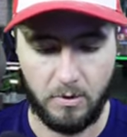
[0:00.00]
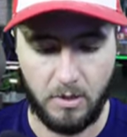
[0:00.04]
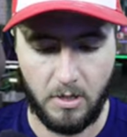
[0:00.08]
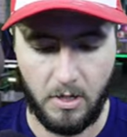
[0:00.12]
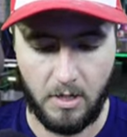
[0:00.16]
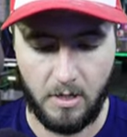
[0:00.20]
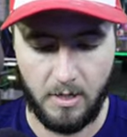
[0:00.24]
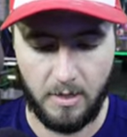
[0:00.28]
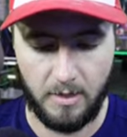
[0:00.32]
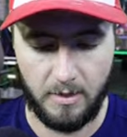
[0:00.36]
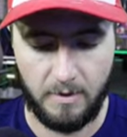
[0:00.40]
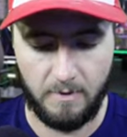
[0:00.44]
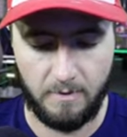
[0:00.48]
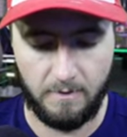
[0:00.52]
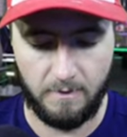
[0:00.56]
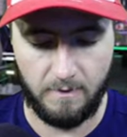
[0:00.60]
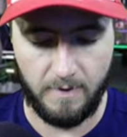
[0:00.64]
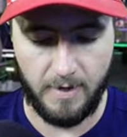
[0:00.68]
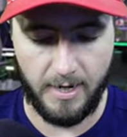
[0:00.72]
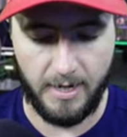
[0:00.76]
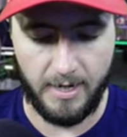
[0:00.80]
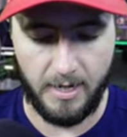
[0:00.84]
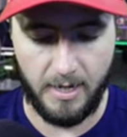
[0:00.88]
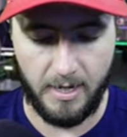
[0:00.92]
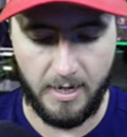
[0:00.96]
card
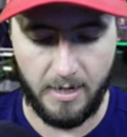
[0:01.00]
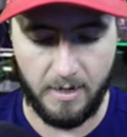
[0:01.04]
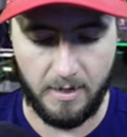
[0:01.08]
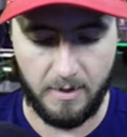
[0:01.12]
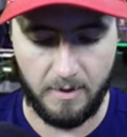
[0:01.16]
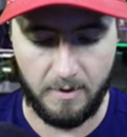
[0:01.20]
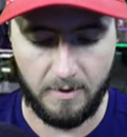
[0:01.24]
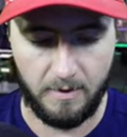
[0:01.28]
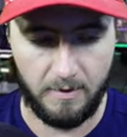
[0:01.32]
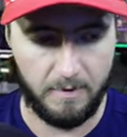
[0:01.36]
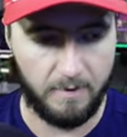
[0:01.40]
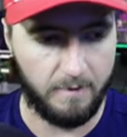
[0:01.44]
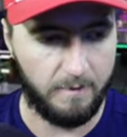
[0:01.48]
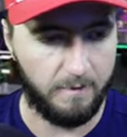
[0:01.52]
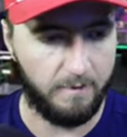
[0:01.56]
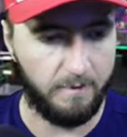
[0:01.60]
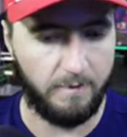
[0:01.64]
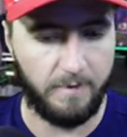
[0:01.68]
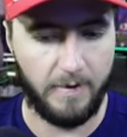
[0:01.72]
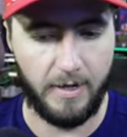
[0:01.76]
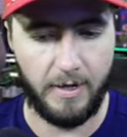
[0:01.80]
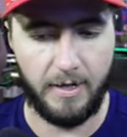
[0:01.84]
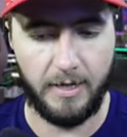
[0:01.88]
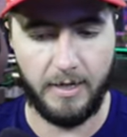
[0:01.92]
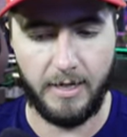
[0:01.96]
right here,
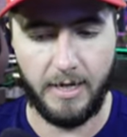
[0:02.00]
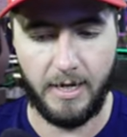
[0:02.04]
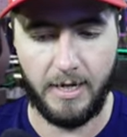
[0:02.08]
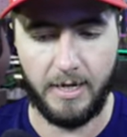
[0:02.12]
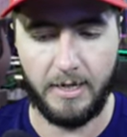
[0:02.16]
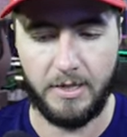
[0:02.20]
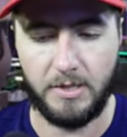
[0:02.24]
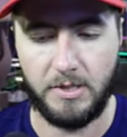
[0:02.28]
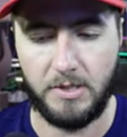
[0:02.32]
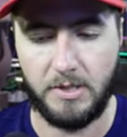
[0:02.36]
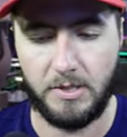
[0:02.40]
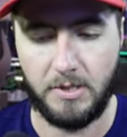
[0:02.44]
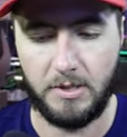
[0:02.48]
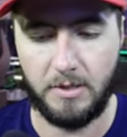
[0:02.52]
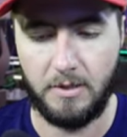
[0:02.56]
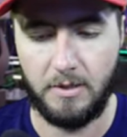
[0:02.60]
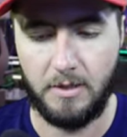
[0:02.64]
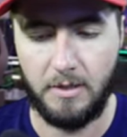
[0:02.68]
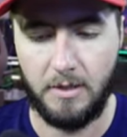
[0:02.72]
very nice.